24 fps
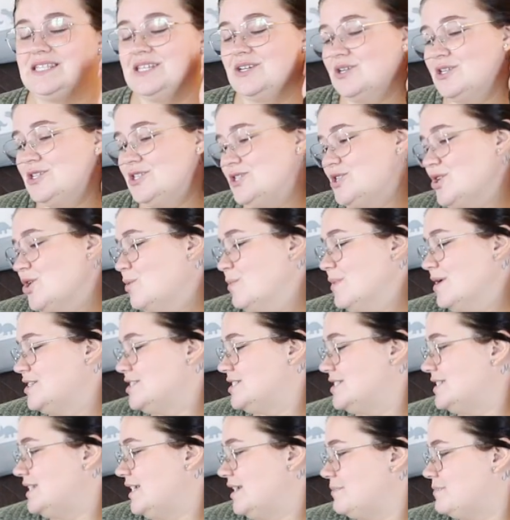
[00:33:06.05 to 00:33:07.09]
there's so
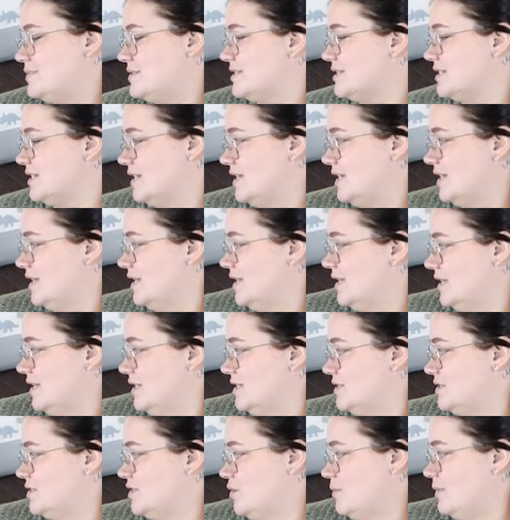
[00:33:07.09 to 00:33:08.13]
much tips.
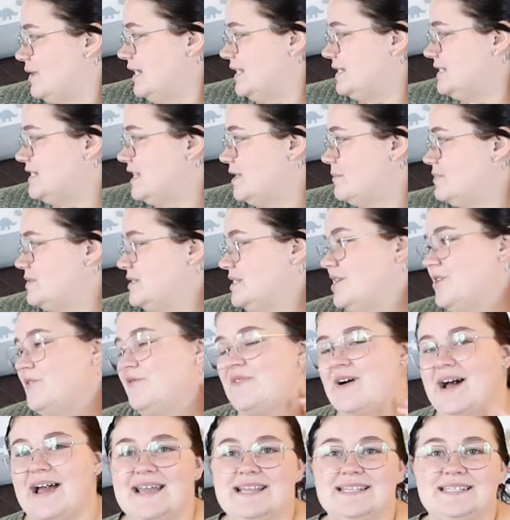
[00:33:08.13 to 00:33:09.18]
So many tips and
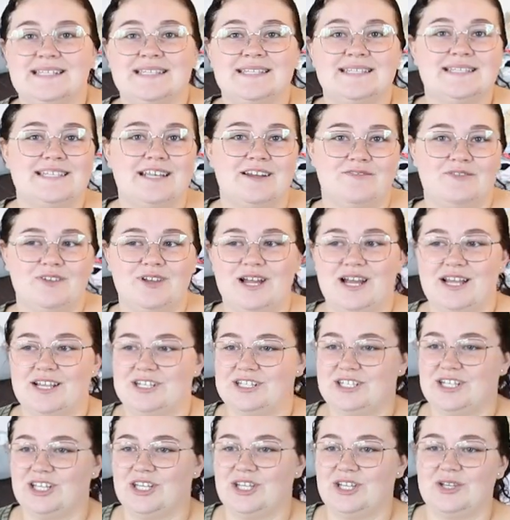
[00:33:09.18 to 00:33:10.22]
advice and stuff you guys
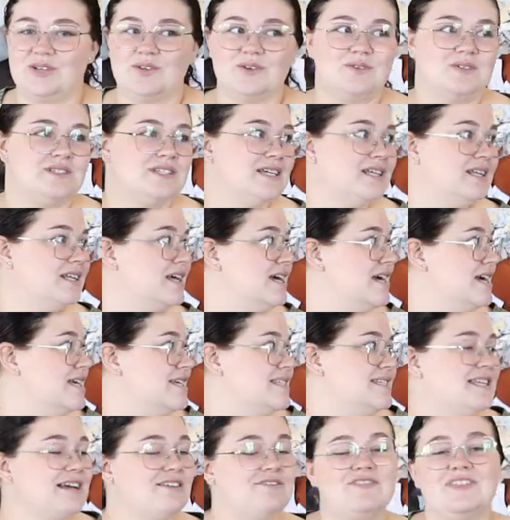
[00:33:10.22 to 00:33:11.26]
should use, and
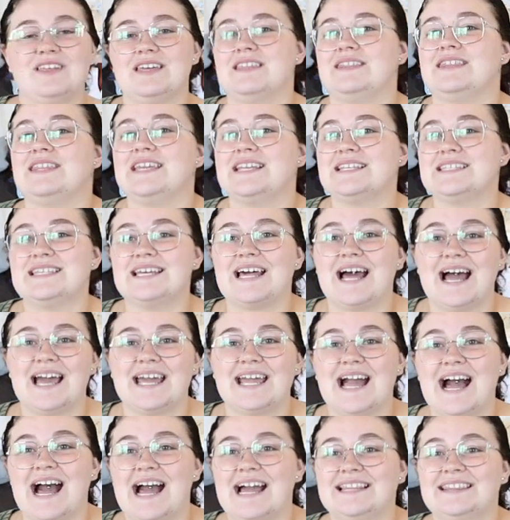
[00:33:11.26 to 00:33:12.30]
stuff that things that
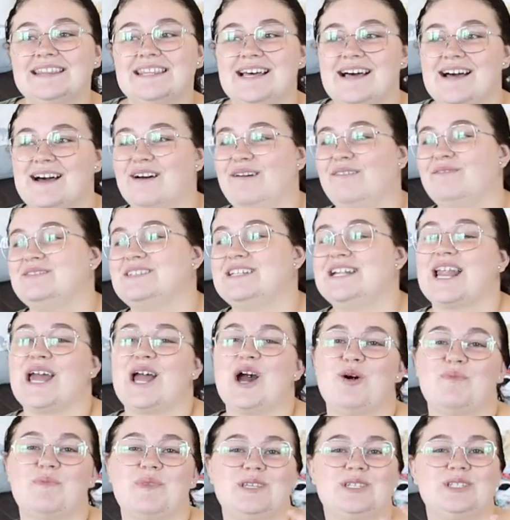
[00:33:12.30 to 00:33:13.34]
I loved and I
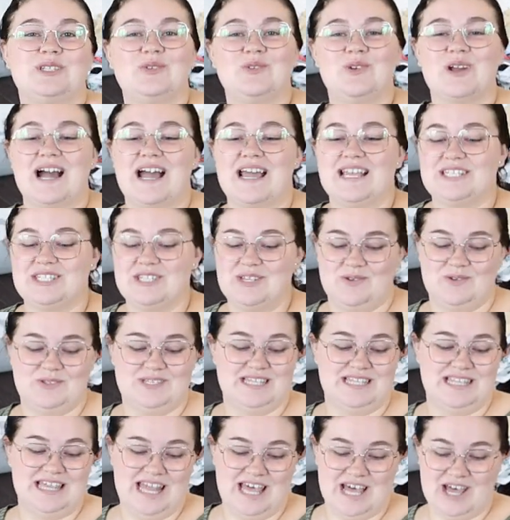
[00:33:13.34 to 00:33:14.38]
hope that you guys use
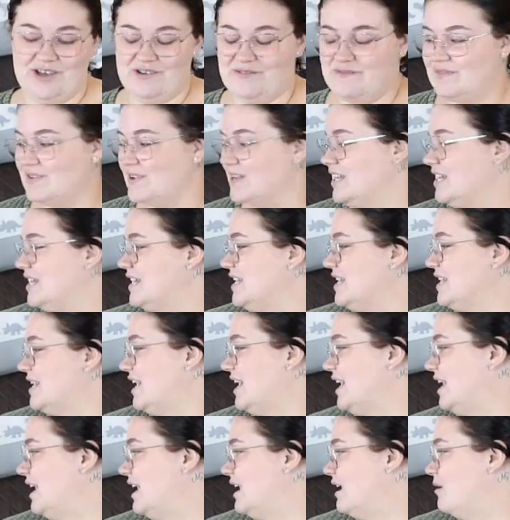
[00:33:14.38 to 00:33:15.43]
and love.
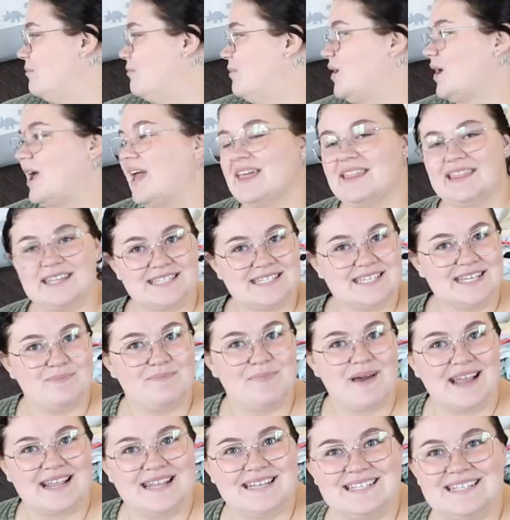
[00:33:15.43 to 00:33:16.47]
But okay, let's get
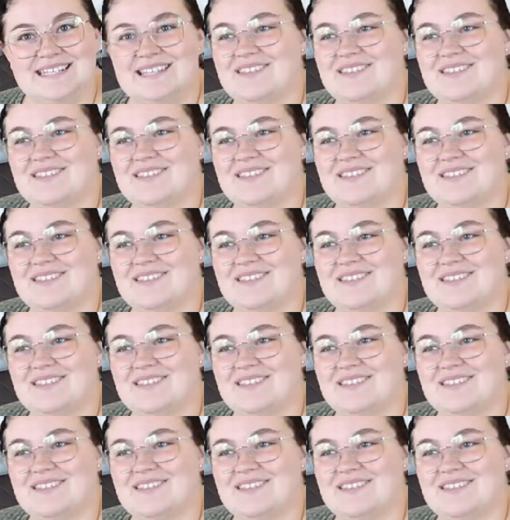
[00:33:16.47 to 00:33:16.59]
back into